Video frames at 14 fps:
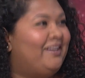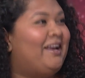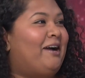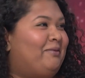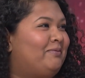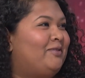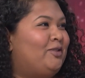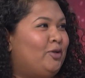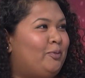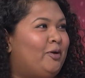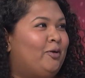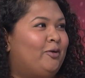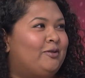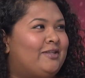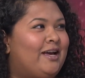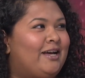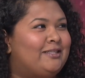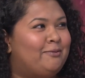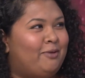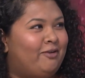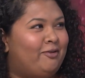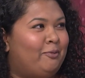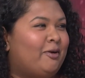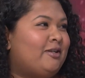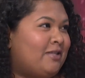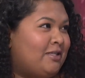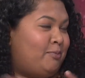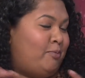Yeah, Jupiter also has a bit of it because it's